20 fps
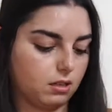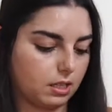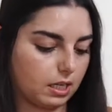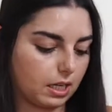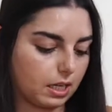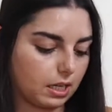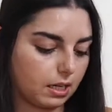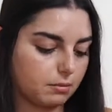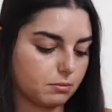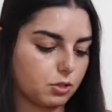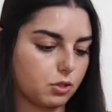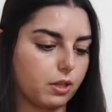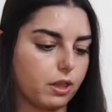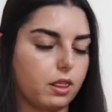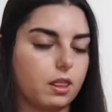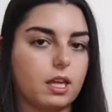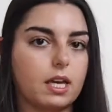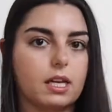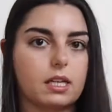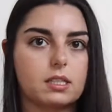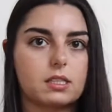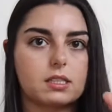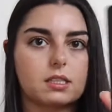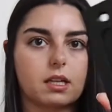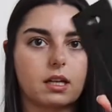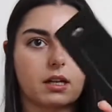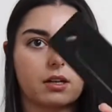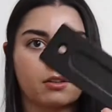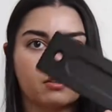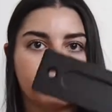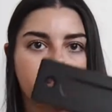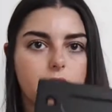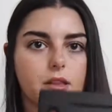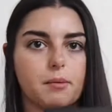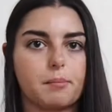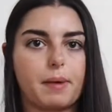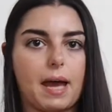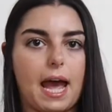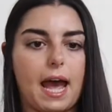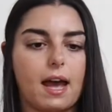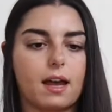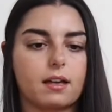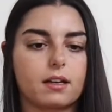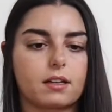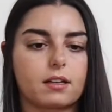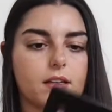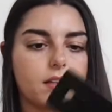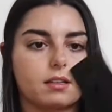It comes with this that goes on the back,